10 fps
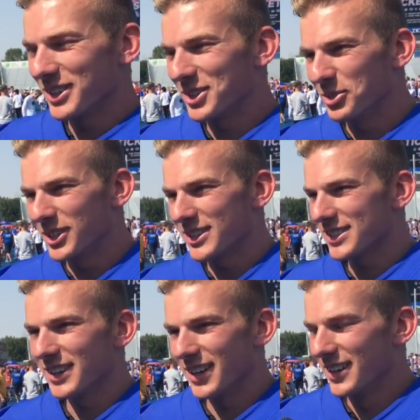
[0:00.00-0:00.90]
really cool just
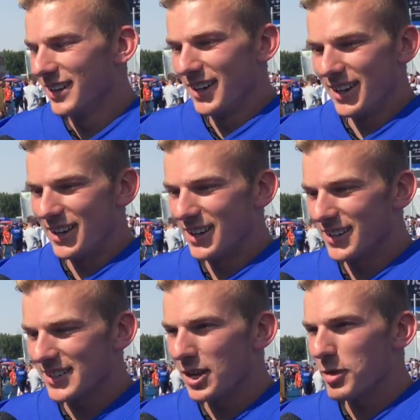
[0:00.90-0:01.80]
to, you know,
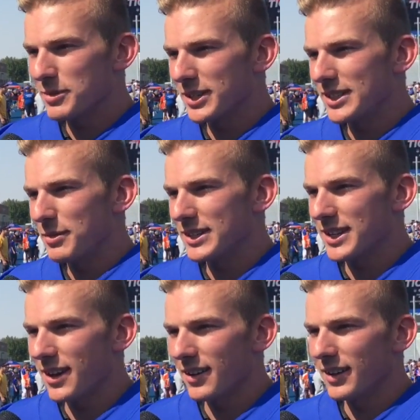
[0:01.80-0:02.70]
see how much my teammates
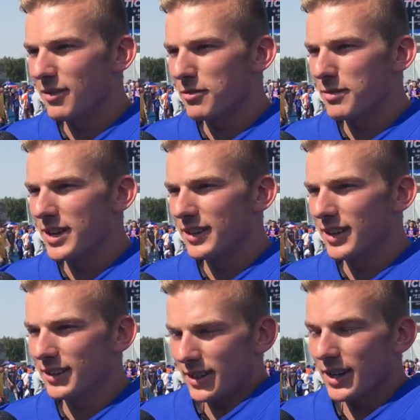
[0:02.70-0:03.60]
cared and loved for me. And
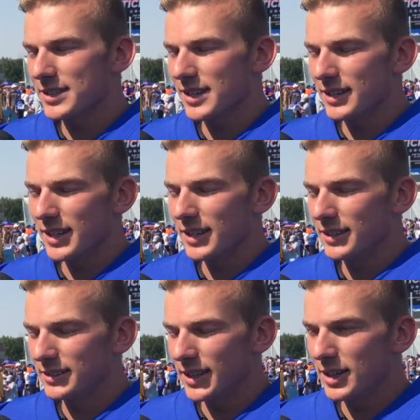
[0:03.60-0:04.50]
they, like I said, they
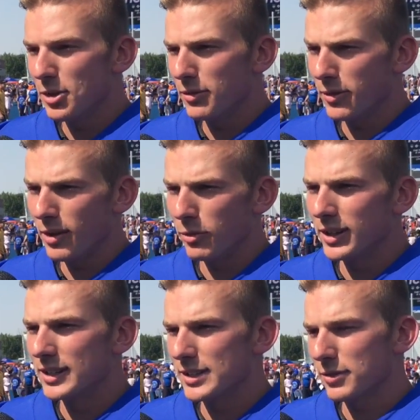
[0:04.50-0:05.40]
know I've
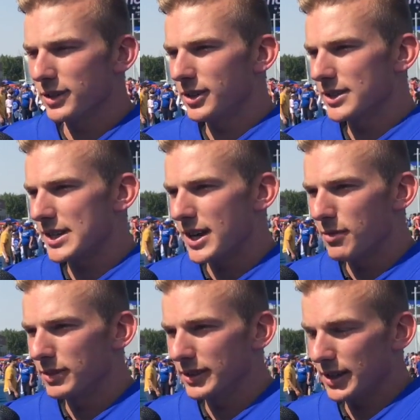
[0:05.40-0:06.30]
wanted this for a long time.
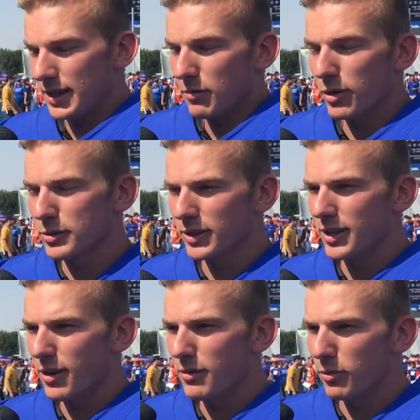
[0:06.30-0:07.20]
I've worked really
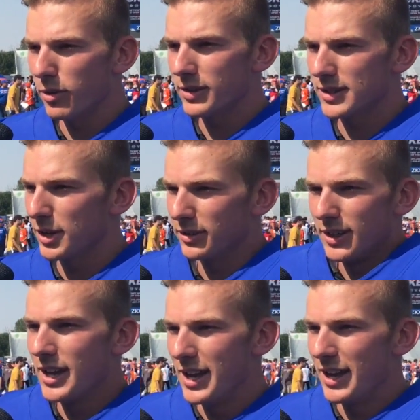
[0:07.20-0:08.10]
hard for it. So
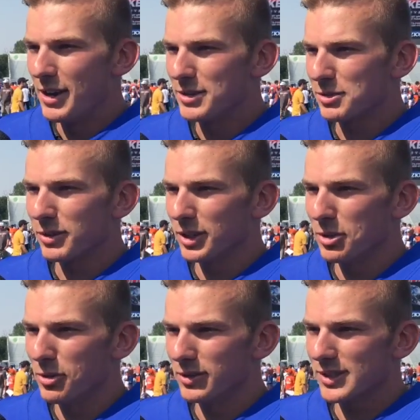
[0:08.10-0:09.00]
it was just really cool.
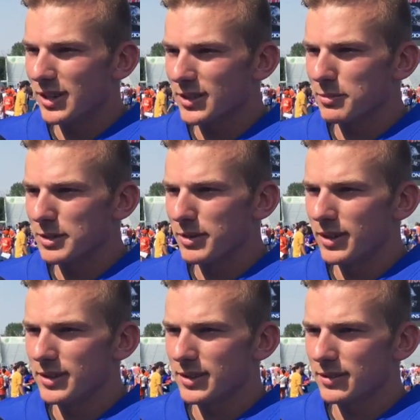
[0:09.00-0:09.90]
It was an awesome experience.